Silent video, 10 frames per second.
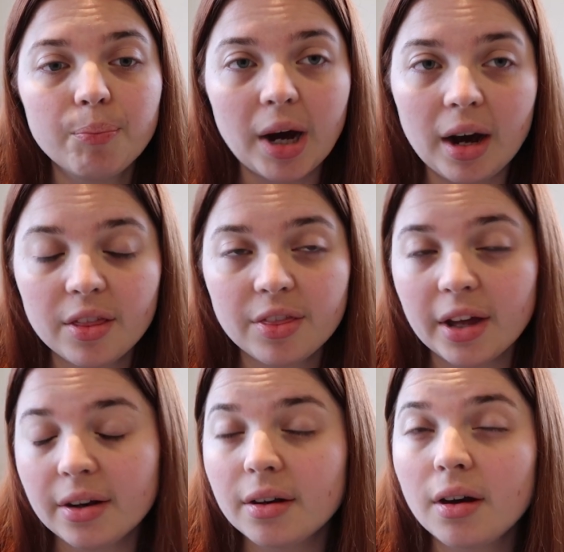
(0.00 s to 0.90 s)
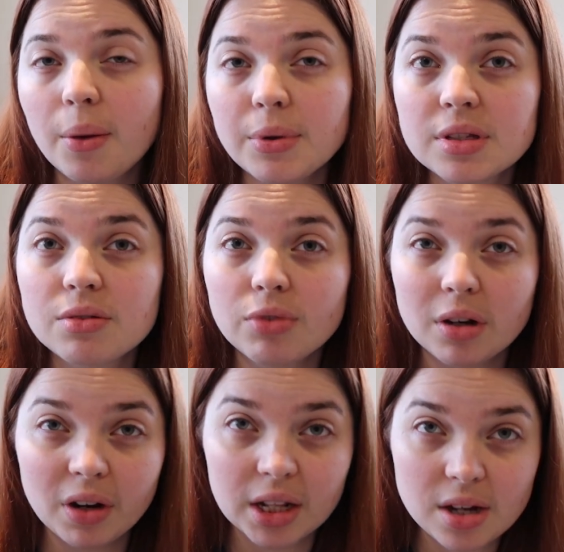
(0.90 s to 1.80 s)
but then I was
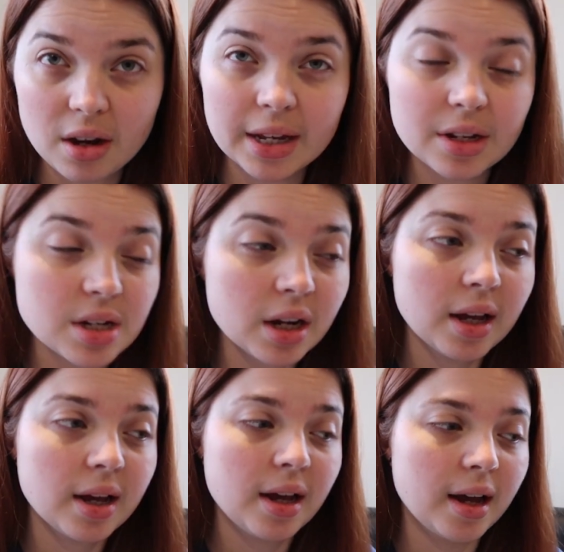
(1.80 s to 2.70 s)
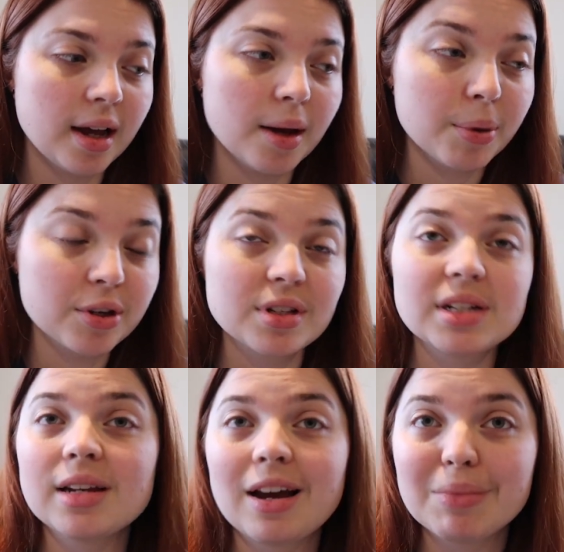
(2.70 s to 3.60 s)
really, really tired because I
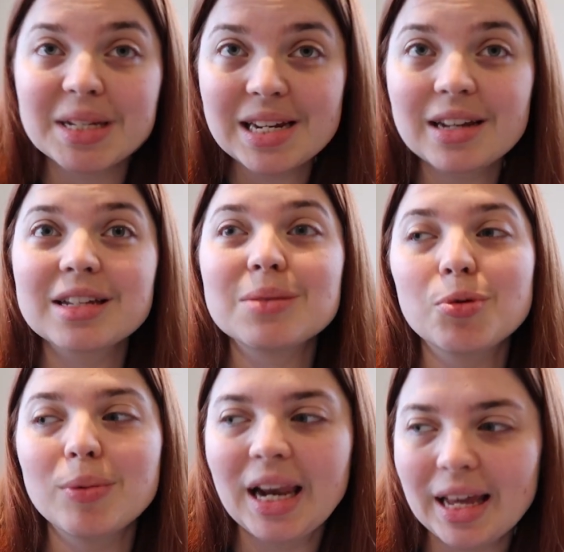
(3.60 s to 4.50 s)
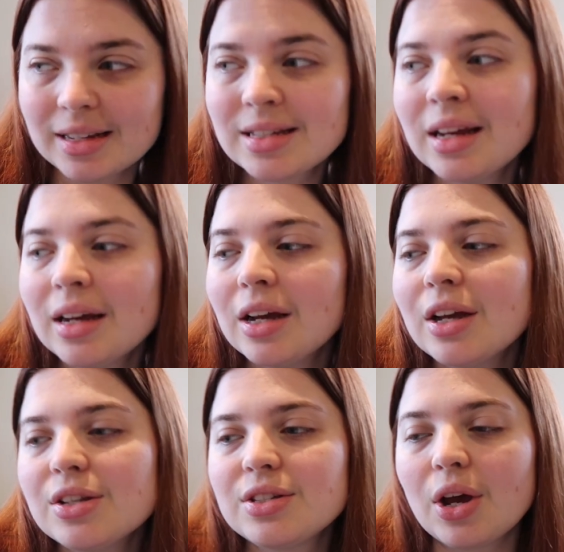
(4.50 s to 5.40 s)
didn't have my stick to support my legs.
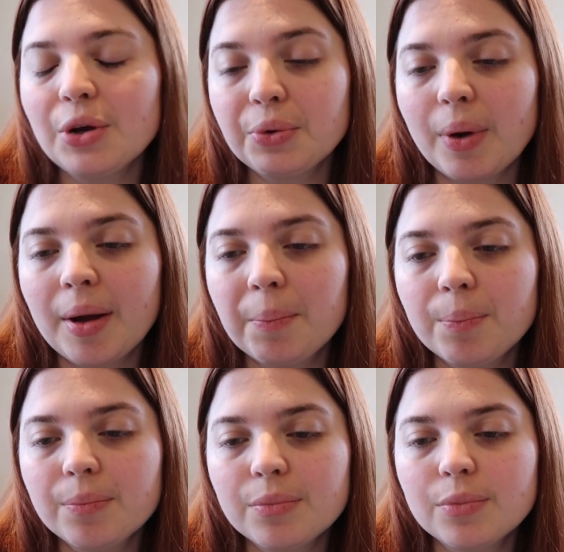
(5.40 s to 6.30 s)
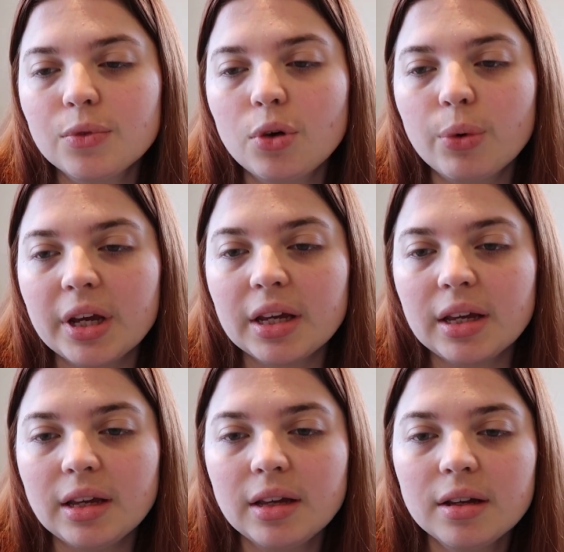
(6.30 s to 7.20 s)
So
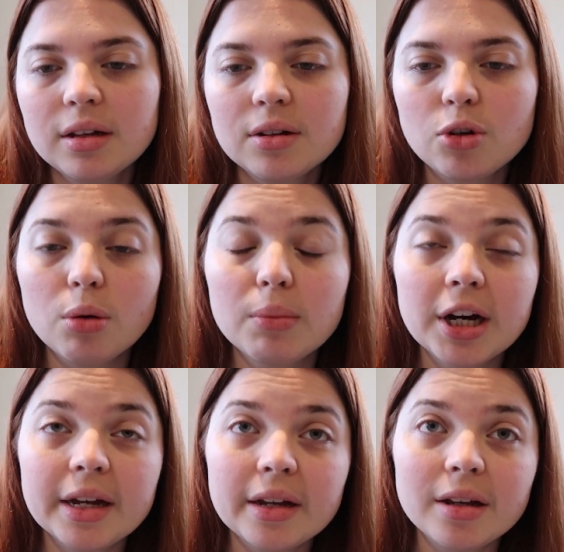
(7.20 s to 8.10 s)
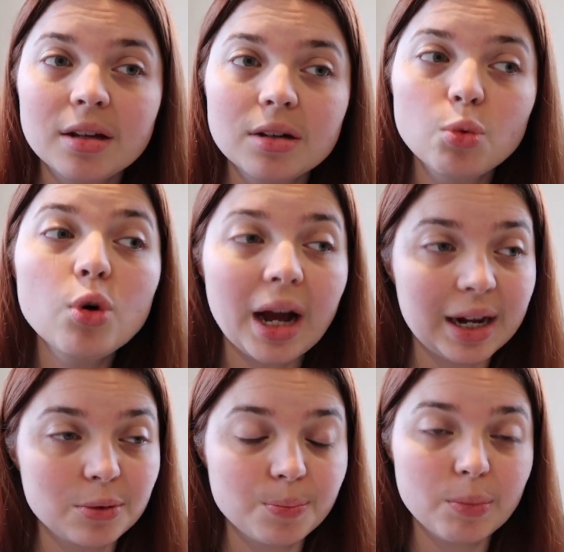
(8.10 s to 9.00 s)
we got my walker
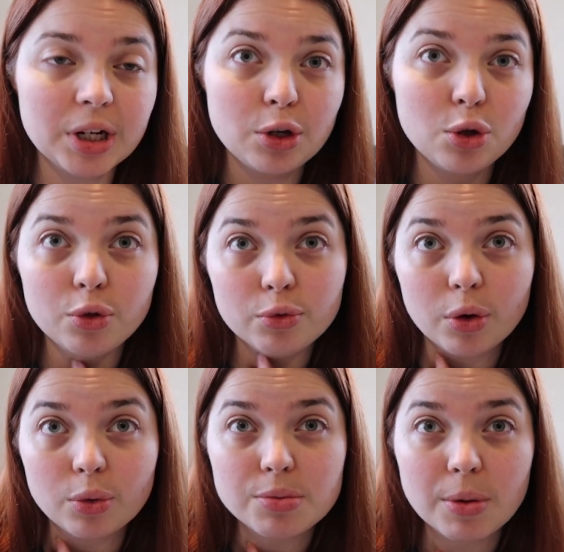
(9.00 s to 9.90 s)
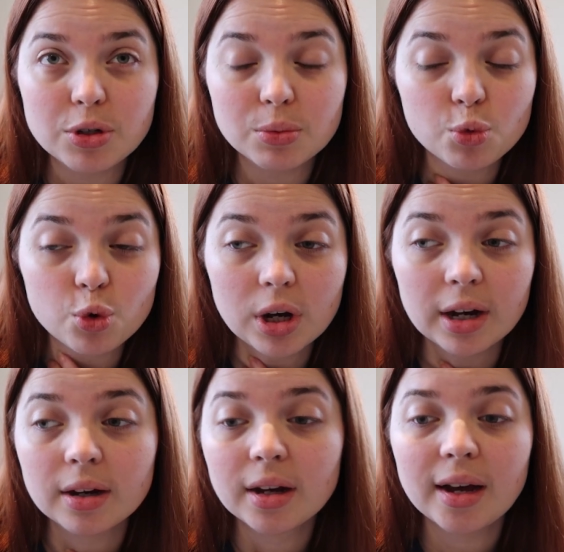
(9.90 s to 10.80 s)
out, my new Rollz motion
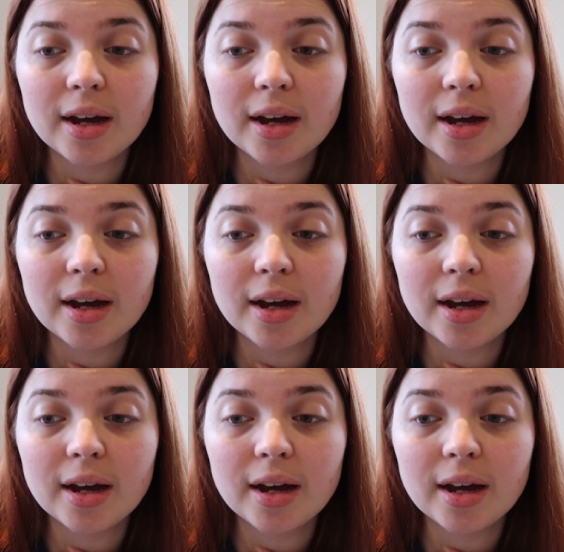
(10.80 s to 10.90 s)
walker,